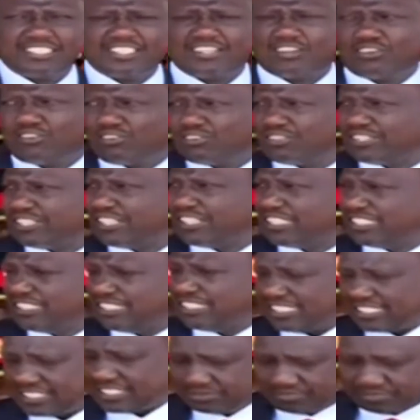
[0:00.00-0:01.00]
and all the
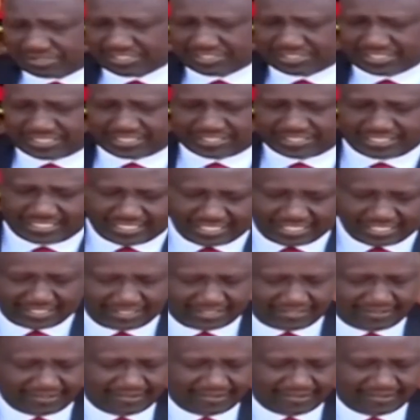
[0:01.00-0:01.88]
leaders present here,